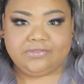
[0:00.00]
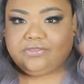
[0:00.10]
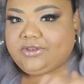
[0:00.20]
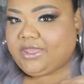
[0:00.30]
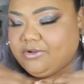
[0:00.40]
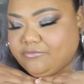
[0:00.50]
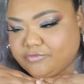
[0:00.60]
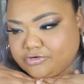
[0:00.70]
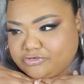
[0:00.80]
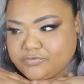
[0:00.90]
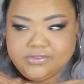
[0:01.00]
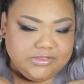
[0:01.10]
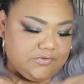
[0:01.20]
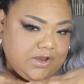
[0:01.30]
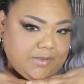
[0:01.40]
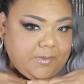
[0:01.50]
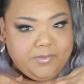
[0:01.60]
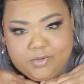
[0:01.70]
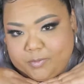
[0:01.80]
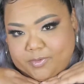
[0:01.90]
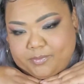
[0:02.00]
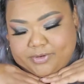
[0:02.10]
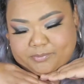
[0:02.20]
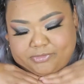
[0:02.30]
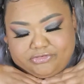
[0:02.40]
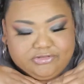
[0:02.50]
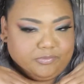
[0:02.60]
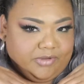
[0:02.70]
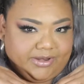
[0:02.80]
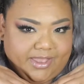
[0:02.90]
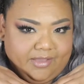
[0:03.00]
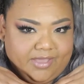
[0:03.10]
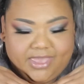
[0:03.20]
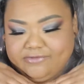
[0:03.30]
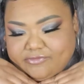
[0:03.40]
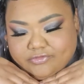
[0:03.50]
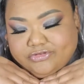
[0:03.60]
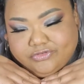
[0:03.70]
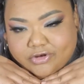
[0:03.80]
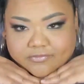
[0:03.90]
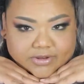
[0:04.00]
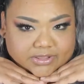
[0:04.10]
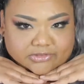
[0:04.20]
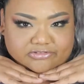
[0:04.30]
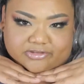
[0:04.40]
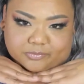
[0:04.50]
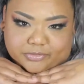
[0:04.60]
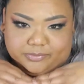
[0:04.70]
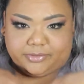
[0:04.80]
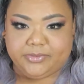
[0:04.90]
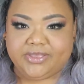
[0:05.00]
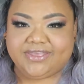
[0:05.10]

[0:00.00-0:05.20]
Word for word: then head over to instagram i'm gonna be putting pictures up right now i had a photo shoot already i just didn't put them up